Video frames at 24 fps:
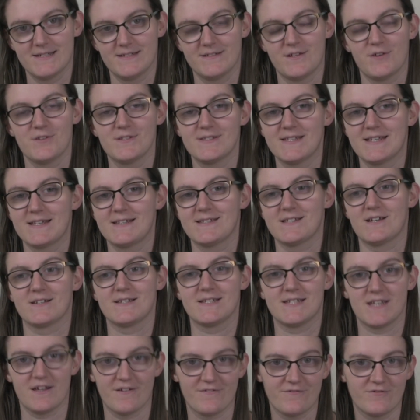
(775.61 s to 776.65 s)
Those things are
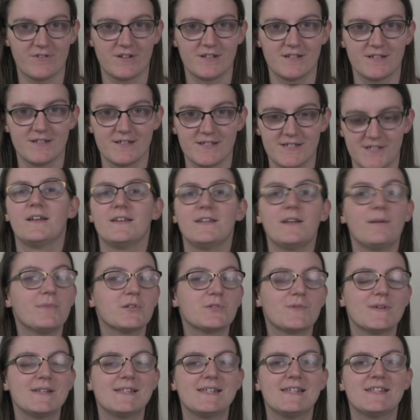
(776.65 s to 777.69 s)
different. Number
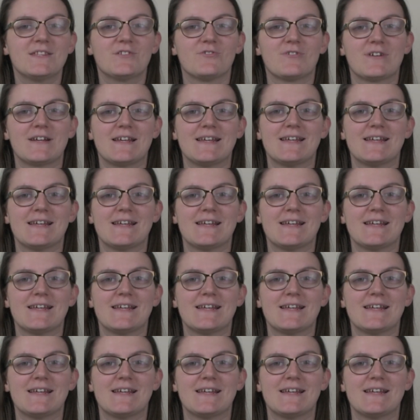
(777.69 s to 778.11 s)
23